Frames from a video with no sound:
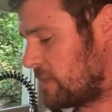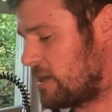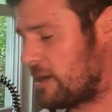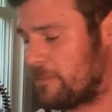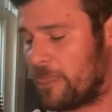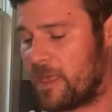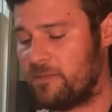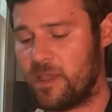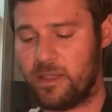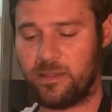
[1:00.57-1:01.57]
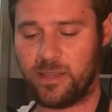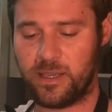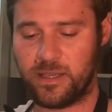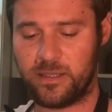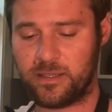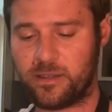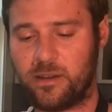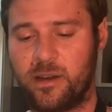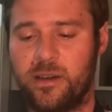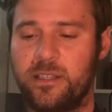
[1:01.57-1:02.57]
And then these
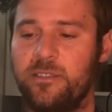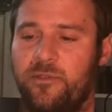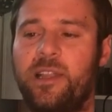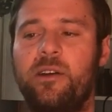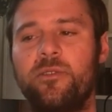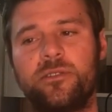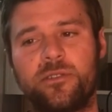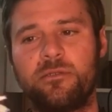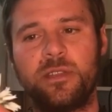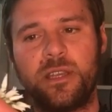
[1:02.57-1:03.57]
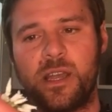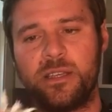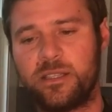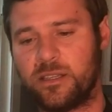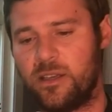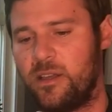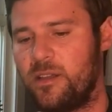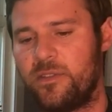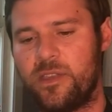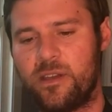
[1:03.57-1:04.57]
flowers are really nice.
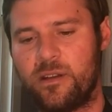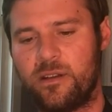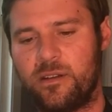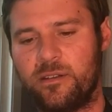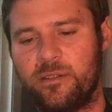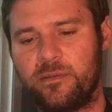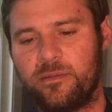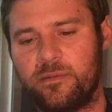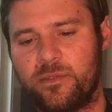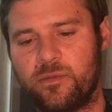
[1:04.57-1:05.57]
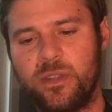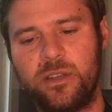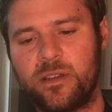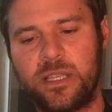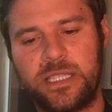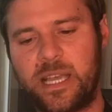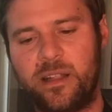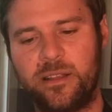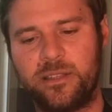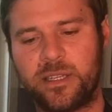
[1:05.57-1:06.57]
They're really good on
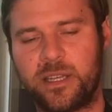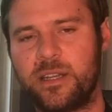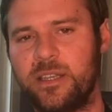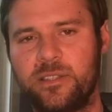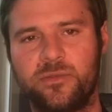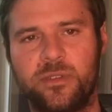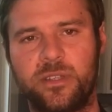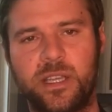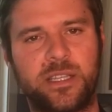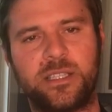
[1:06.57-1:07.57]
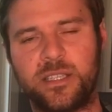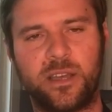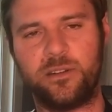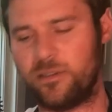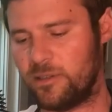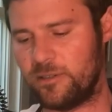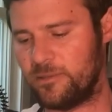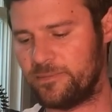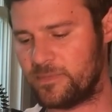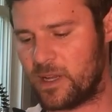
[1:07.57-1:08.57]
salads, like a nice real like
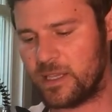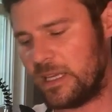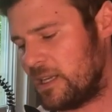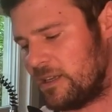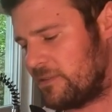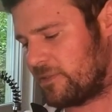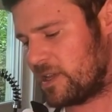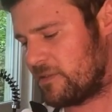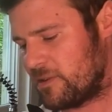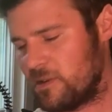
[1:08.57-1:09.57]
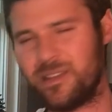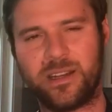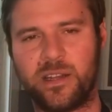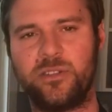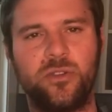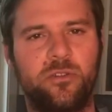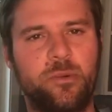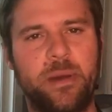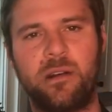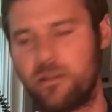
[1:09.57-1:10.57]
subtle oniony flavor, like not too
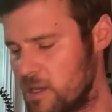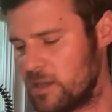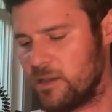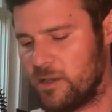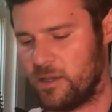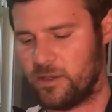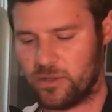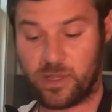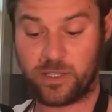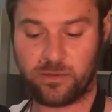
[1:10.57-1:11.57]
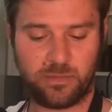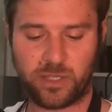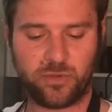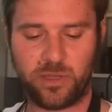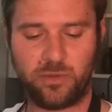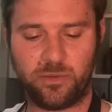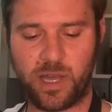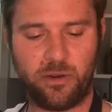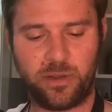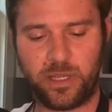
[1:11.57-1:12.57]
overpowering. So that's really
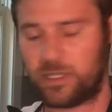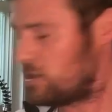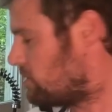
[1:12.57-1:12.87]
how I like to